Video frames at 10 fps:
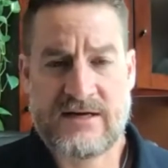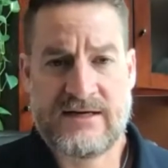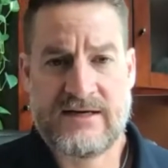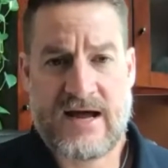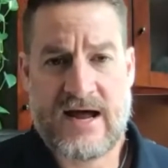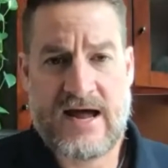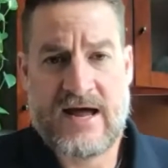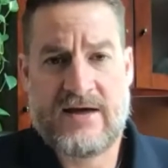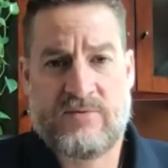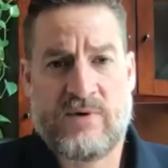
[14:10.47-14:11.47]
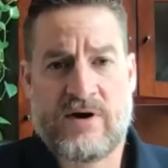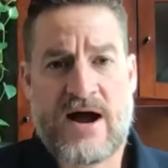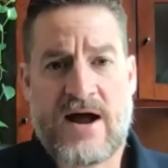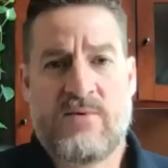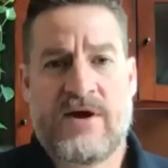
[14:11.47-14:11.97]
And everywhere
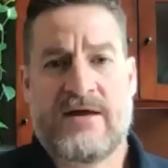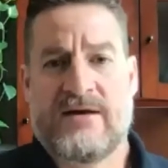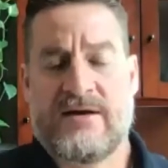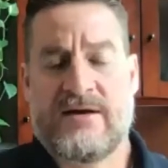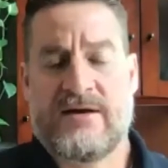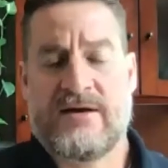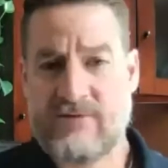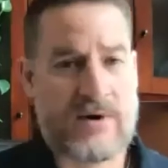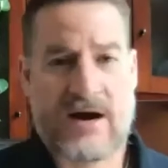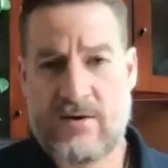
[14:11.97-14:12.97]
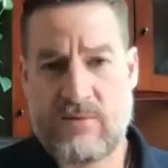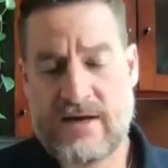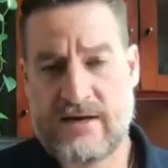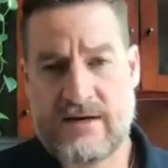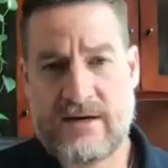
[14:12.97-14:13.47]
I
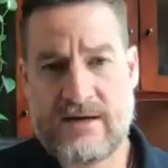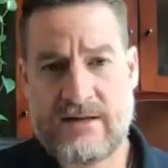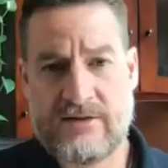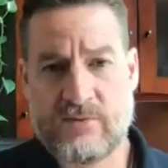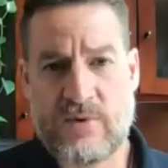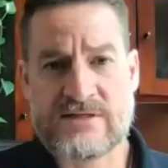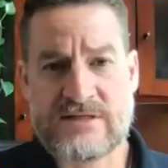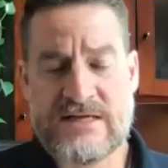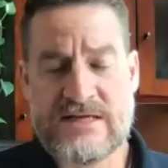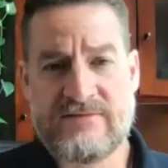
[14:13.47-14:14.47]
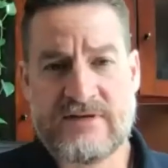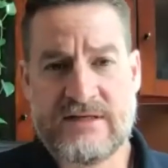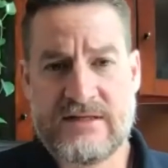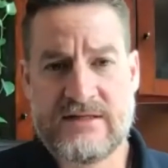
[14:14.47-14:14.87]
went, there wasn't even